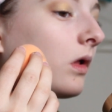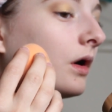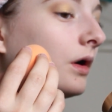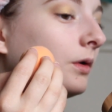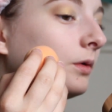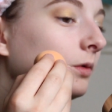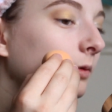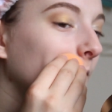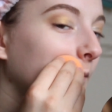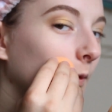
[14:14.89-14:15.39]

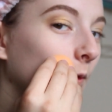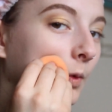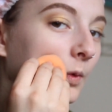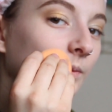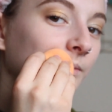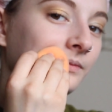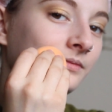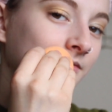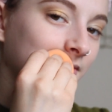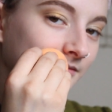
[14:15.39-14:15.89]

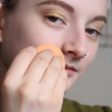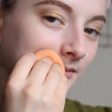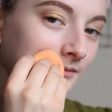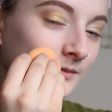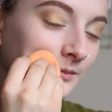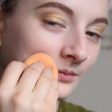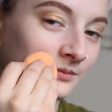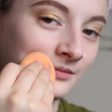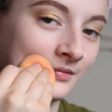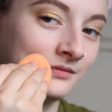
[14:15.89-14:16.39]
Oh.
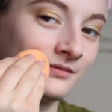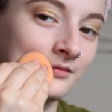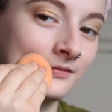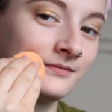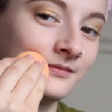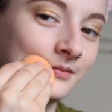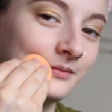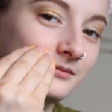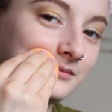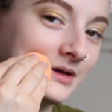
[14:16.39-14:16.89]

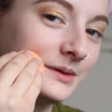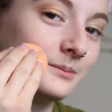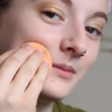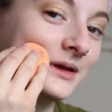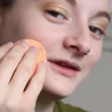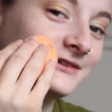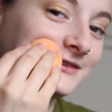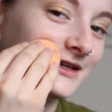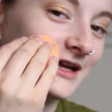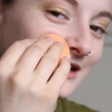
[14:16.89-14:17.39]
My
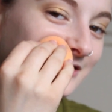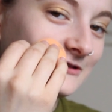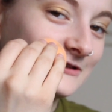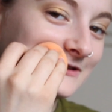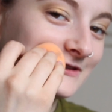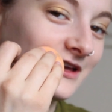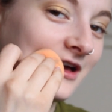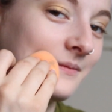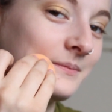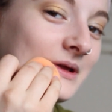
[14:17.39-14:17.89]
mustache
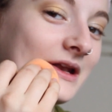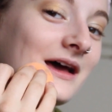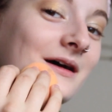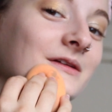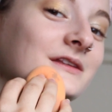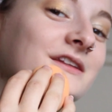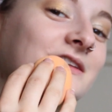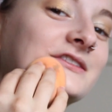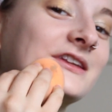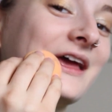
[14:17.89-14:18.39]
is coming
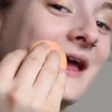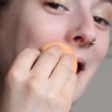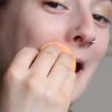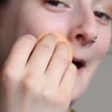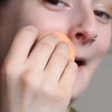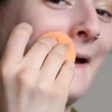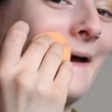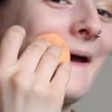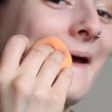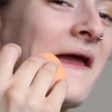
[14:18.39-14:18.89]
out to say
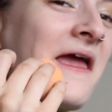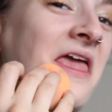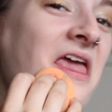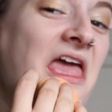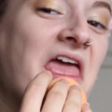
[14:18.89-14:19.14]
hi.